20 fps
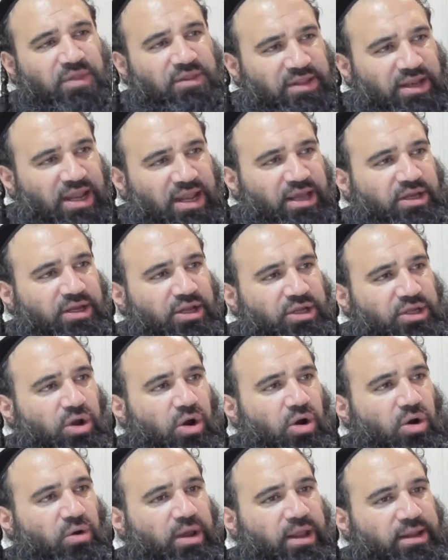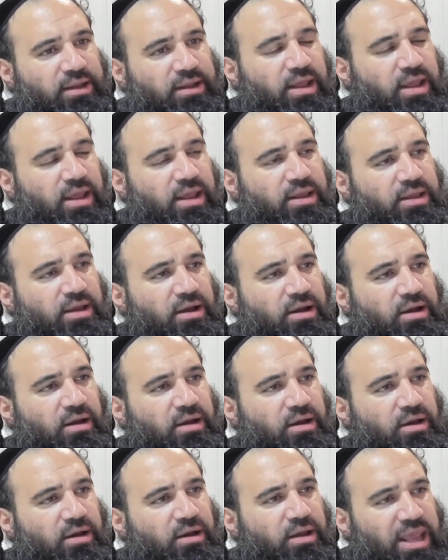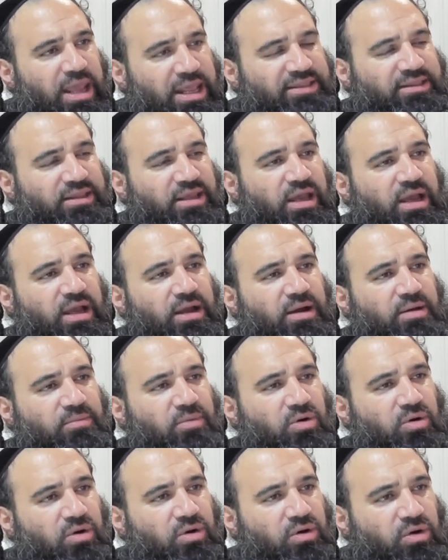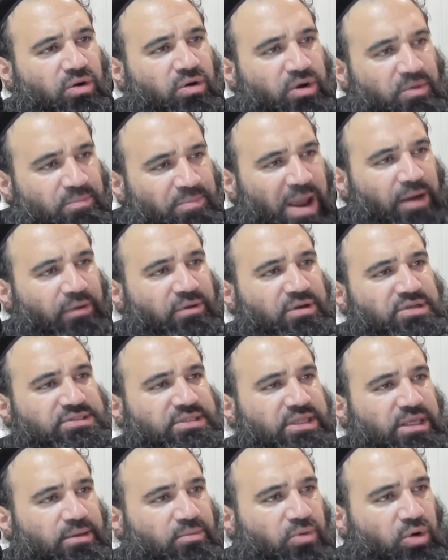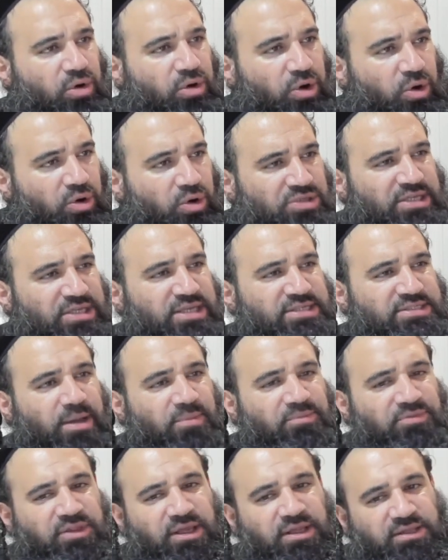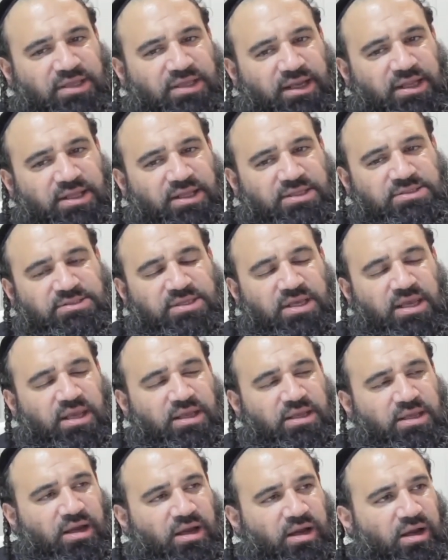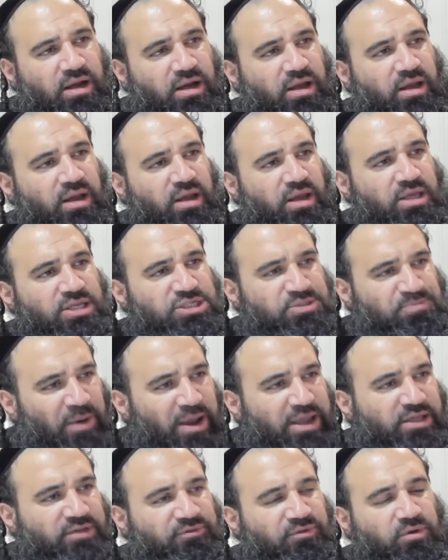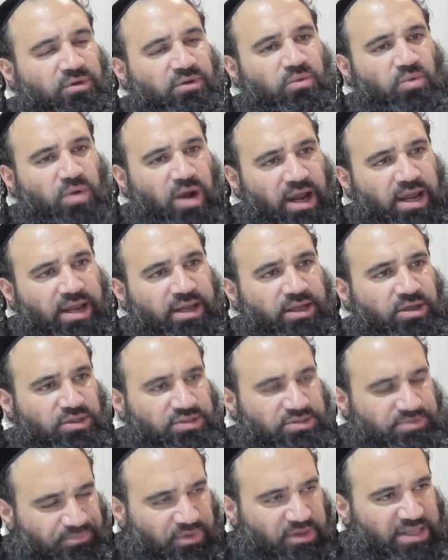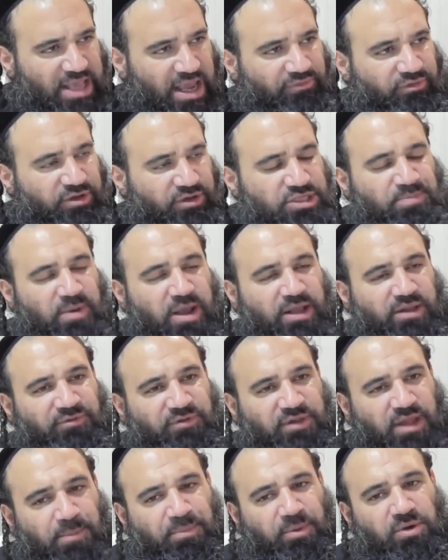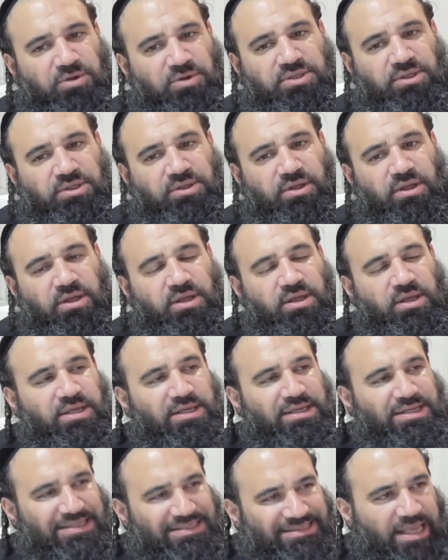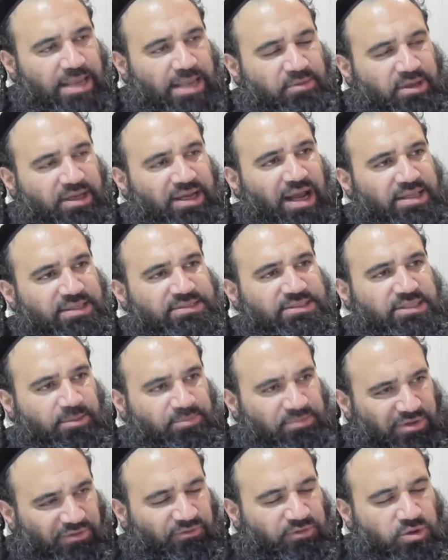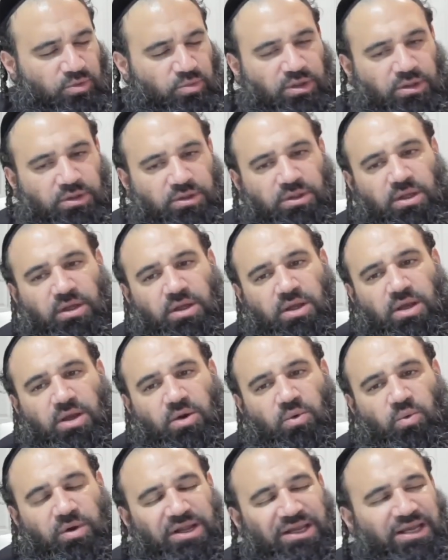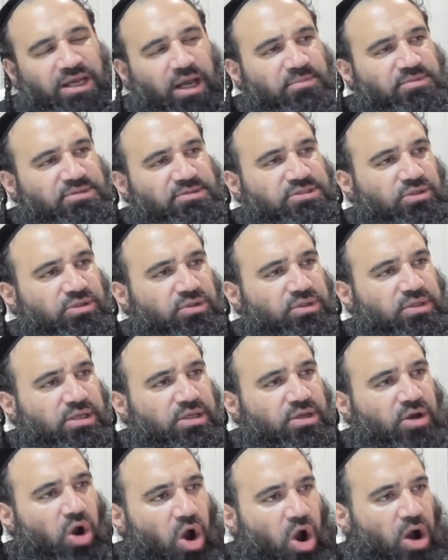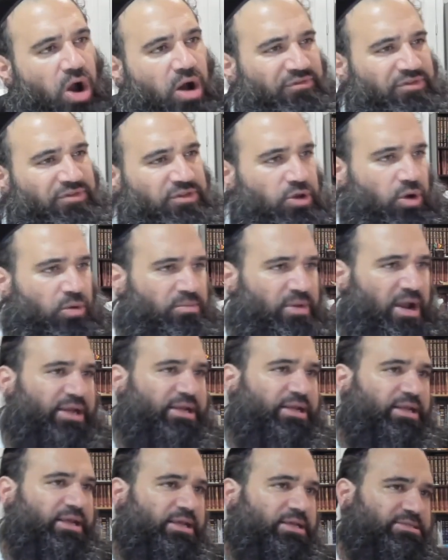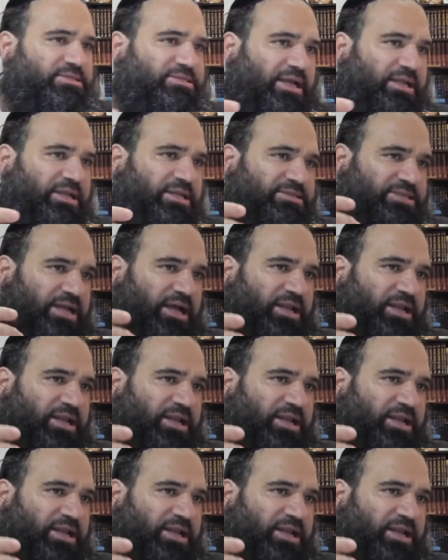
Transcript: they're not going to go and they hit them or embarrass them or say something that is spiteful. Why? Because they have respect for that person. Same concept, if you will, when it comes to the awe of the Almighty, is that